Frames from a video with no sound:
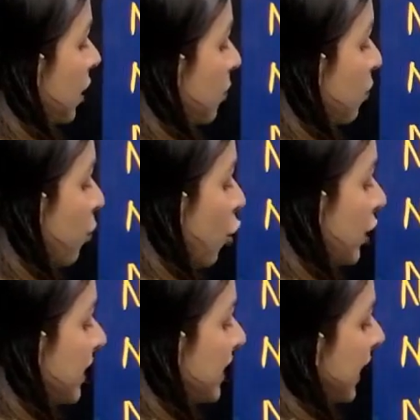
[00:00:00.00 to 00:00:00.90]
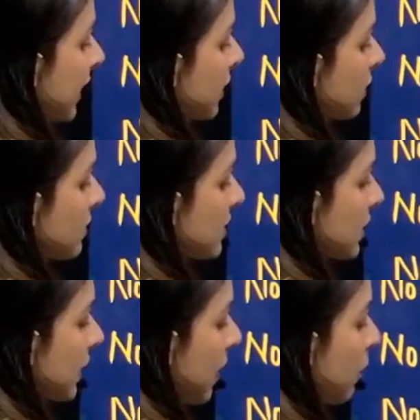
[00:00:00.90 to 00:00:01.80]
body diagonals?
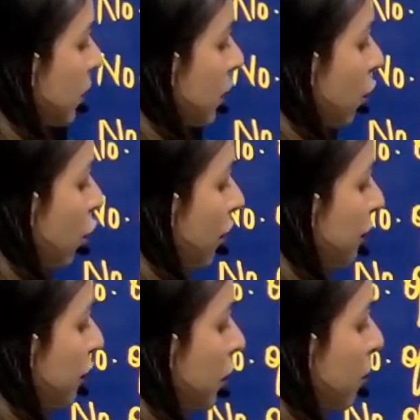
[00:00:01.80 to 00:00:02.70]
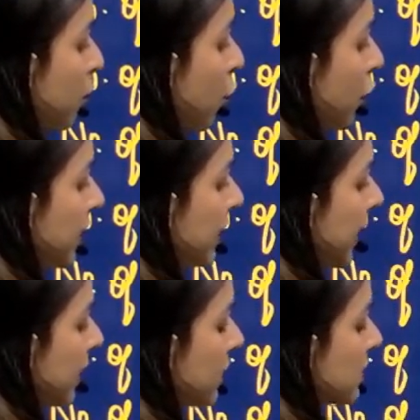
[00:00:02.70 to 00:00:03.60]
Number of body
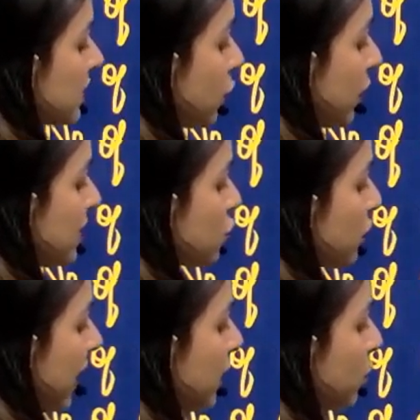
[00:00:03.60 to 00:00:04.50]
diagonals. Now let's try to